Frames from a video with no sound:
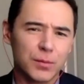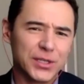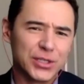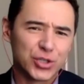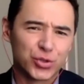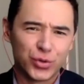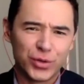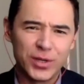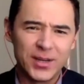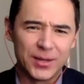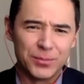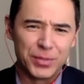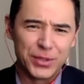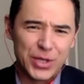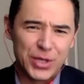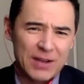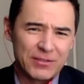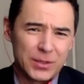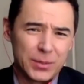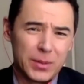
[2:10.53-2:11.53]
all be treated,
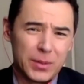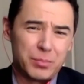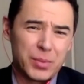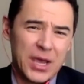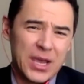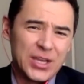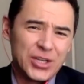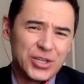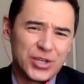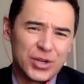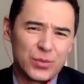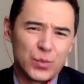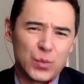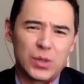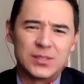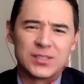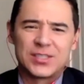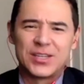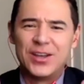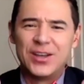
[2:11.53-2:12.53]
but you have to be patient
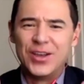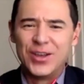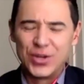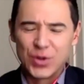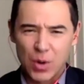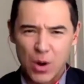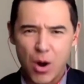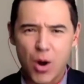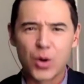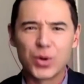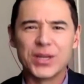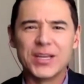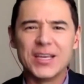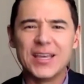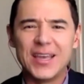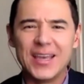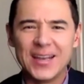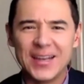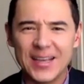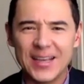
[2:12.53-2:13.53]
once you're
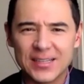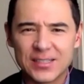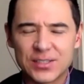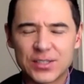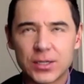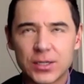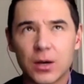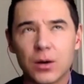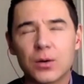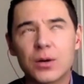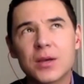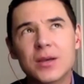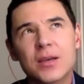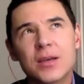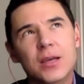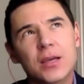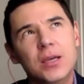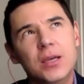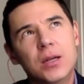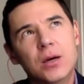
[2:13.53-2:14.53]
already in it. So,
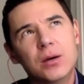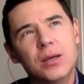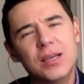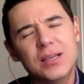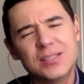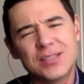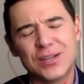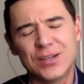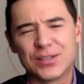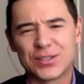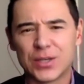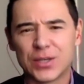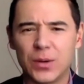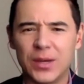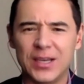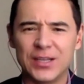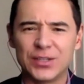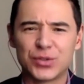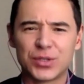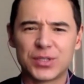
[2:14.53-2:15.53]
you know, isn't it
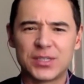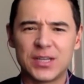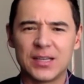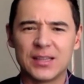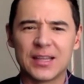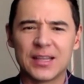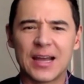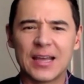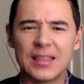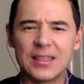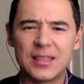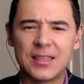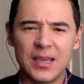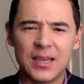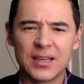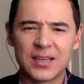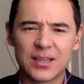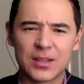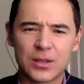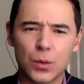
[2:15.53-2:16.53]
so interesting that I
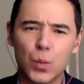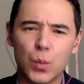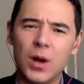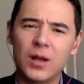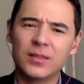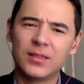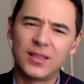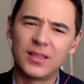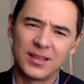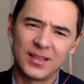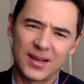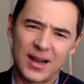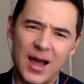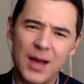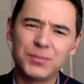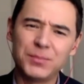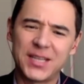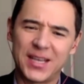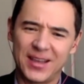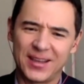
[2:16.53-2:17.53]
think the one thing that
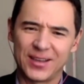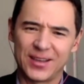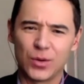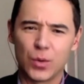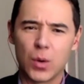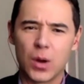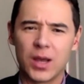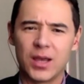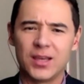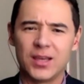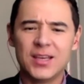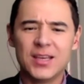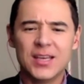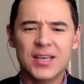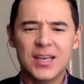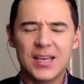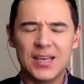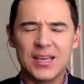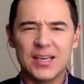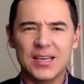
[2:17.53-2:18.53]
I'm taking away
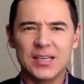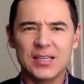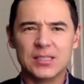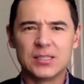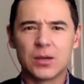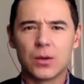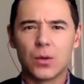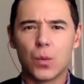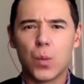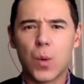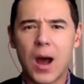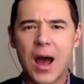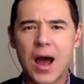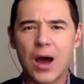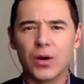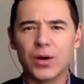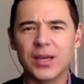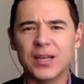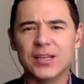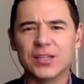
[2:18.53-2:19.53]
is
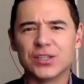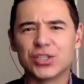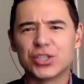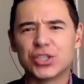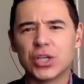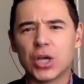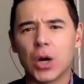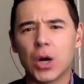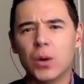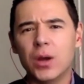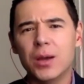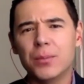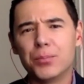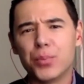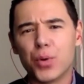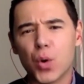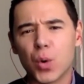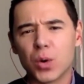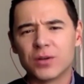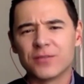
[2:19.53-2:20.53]
wow, it is so
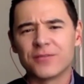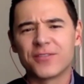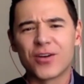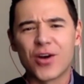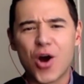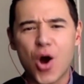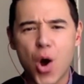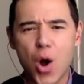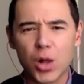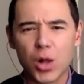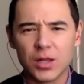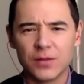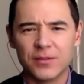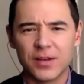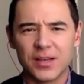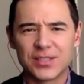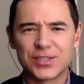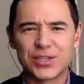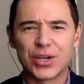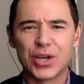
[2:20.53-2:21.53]
important for all
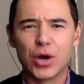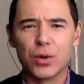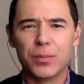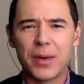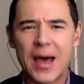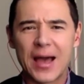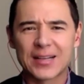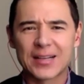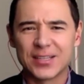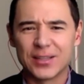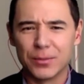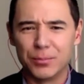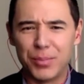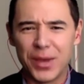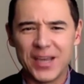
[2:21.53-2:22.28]
of us to go back to the